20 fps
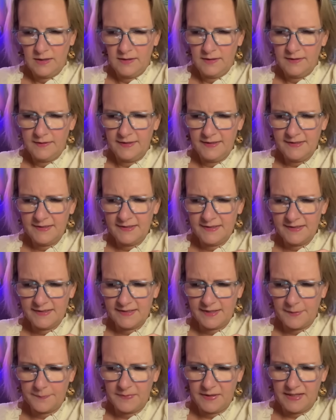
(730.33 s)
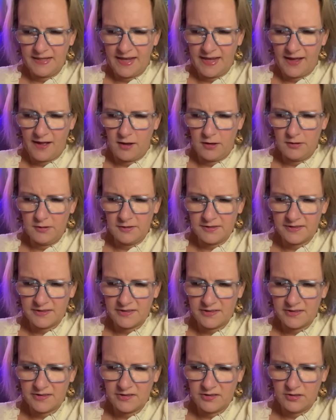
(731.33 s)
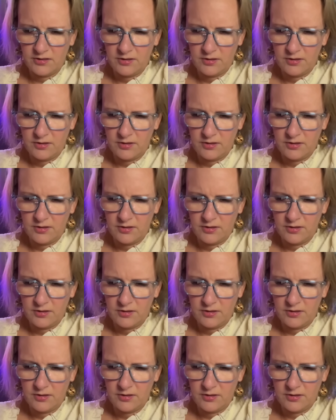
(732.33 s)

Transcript: This is something else.